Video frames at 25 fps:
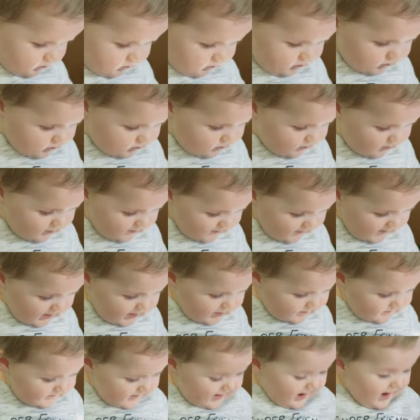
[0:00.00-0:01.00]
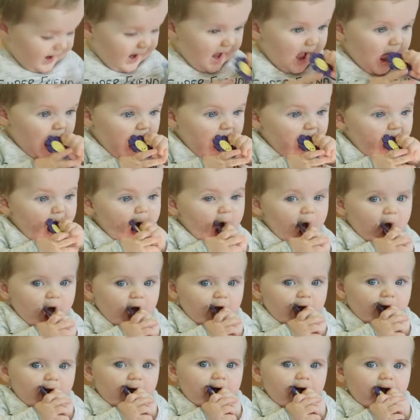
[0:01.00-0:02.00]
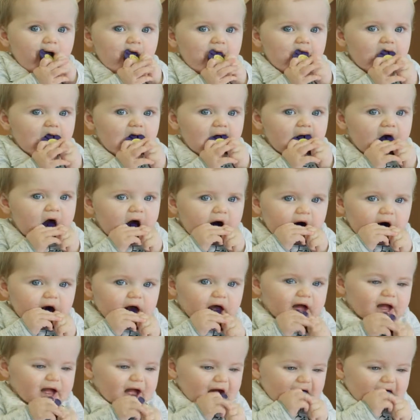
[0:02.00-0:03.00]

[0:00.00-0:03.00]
or grandchild and to see the world through their eyes.